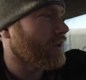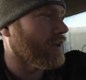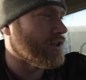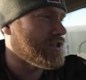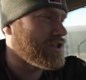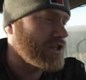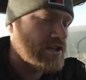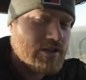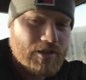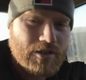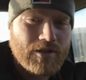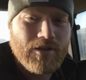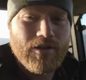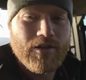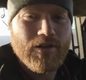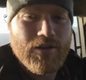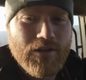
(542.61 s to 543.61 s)
and I've seen
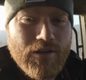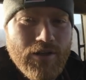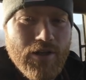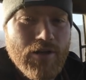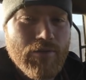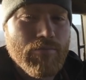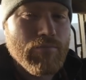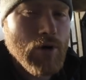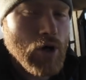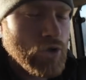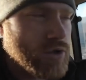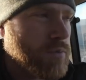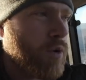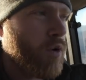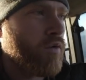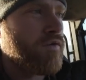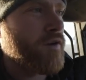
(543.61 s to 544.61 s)

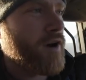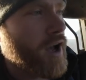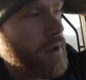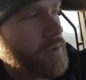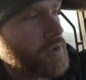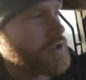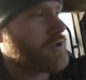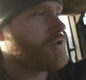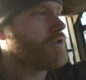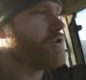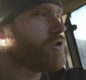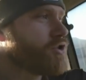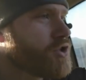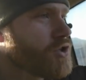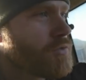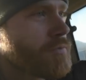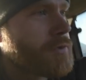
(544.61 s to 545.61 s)
multiple farmers on
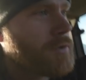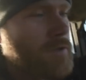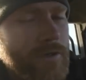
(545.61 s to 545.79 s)
YouTube,